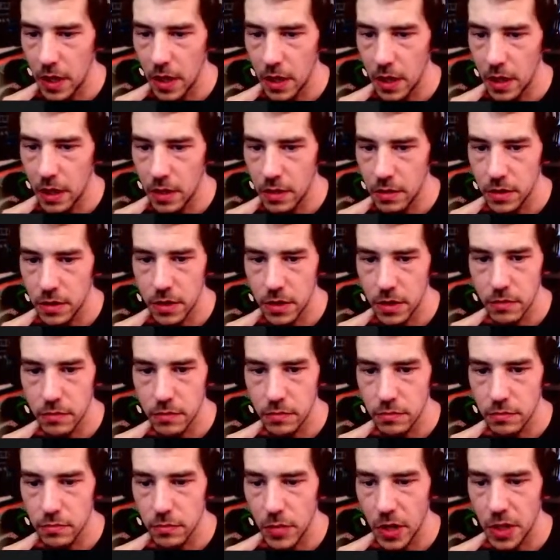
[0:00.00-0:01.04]
And
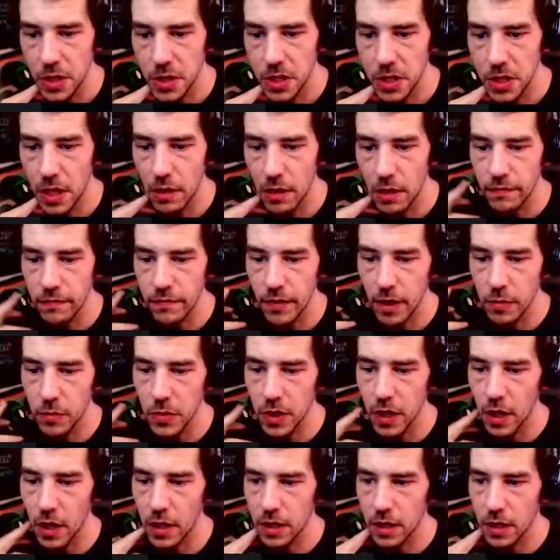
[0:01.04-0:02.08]
myself, I'm
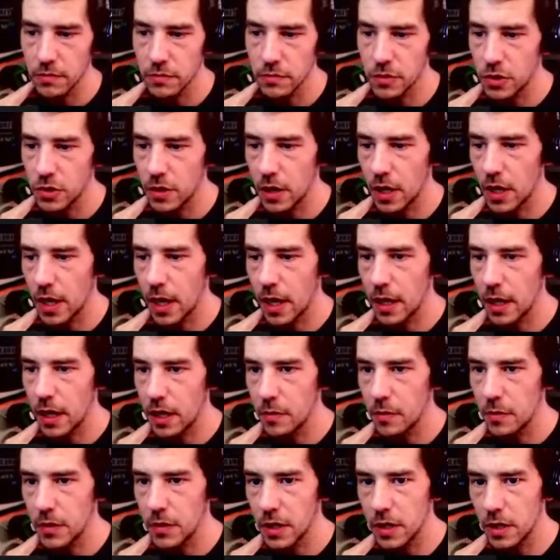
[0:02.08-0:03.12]
kind of trying to head
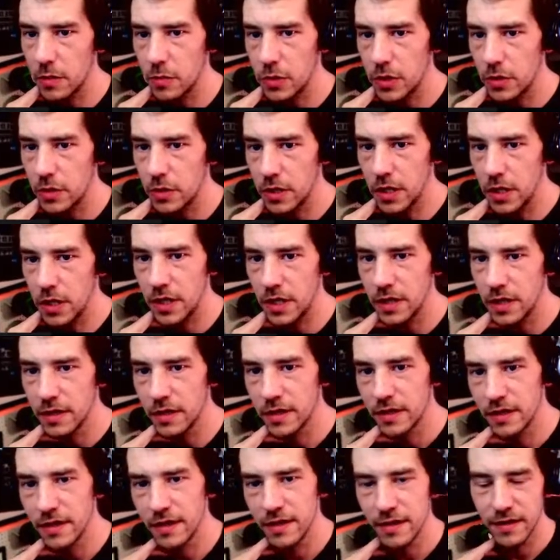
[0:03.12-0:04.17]
up the community.
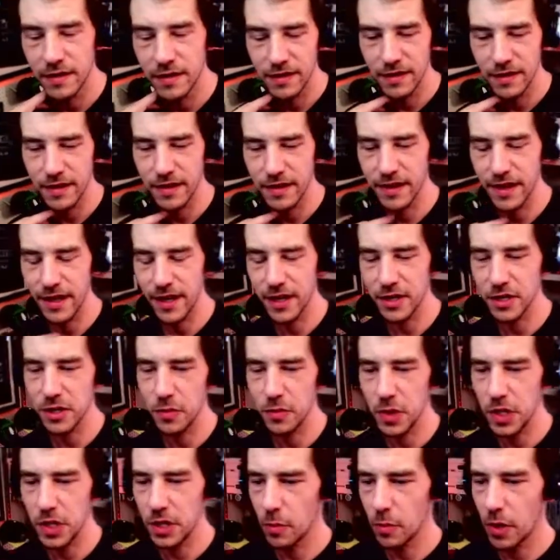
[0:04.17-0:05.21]
I get to
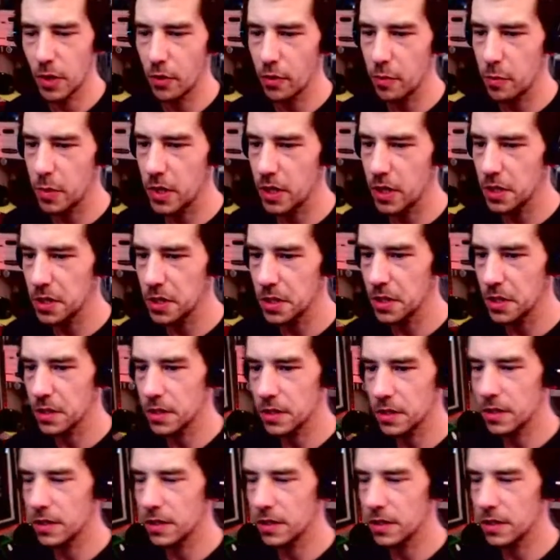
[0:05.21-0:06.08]
be your mouthpiece.